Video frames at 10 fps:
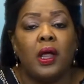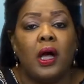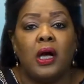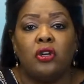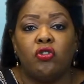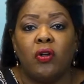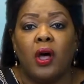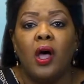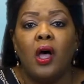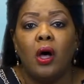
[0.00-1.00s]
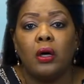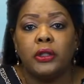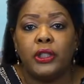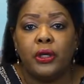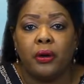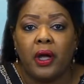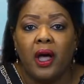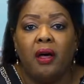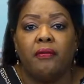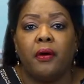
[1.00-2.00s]
LaAntra onto your
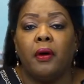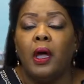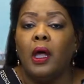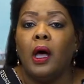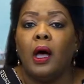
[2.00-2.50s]
cover.